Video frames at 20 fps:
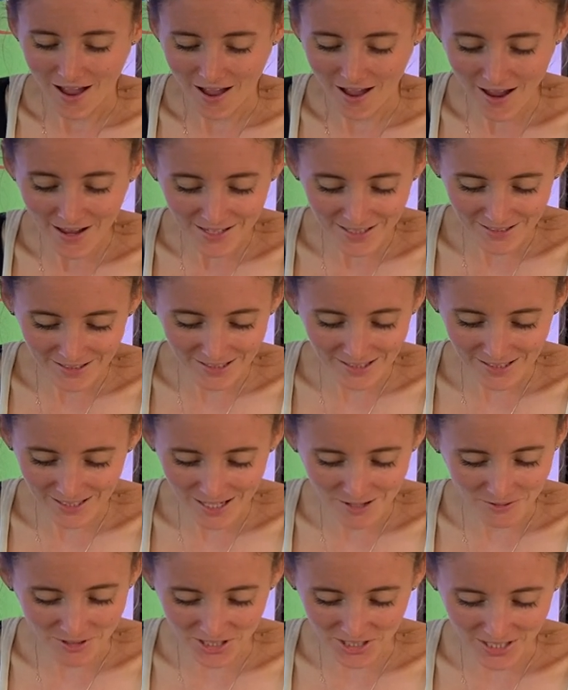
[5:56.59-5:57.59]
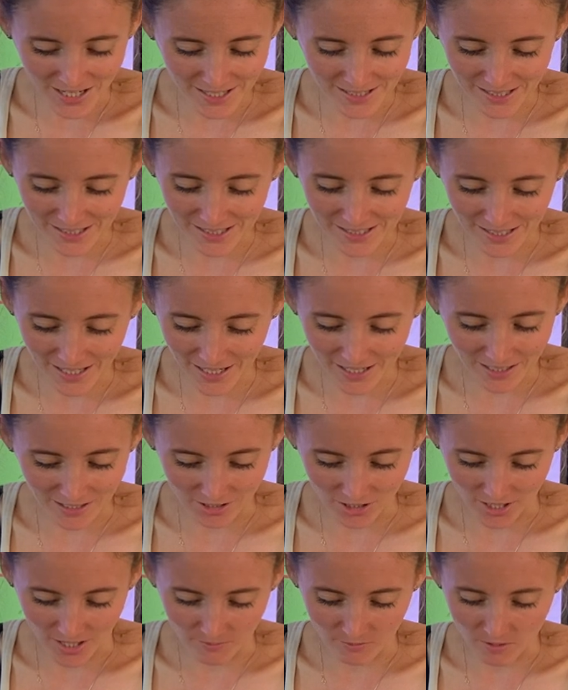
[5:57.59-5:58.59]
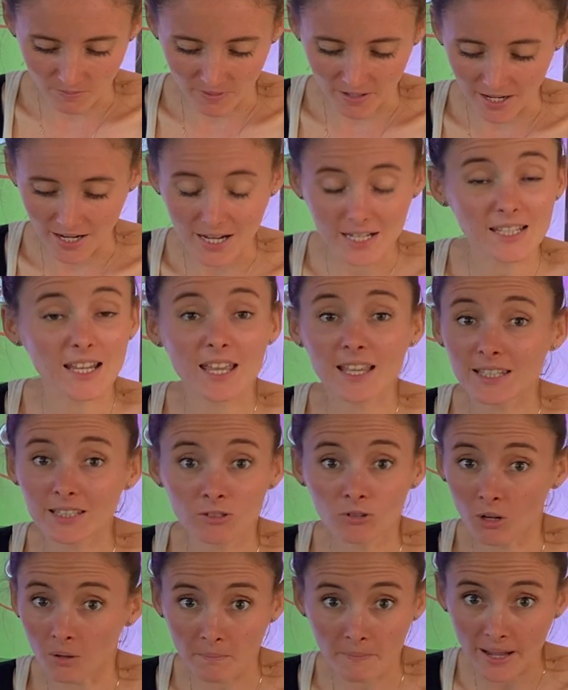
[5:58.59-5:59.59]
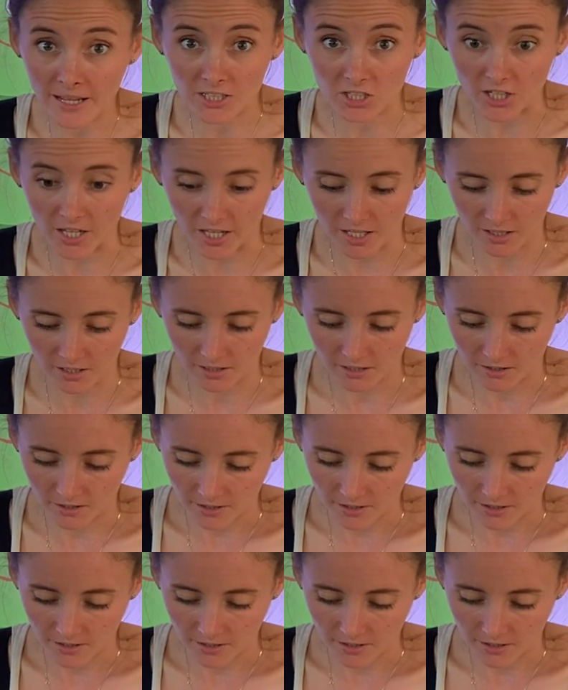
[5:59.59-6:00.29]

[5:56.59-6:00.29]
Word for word: I can see what Jez is saying, Jem replied. It's not magic.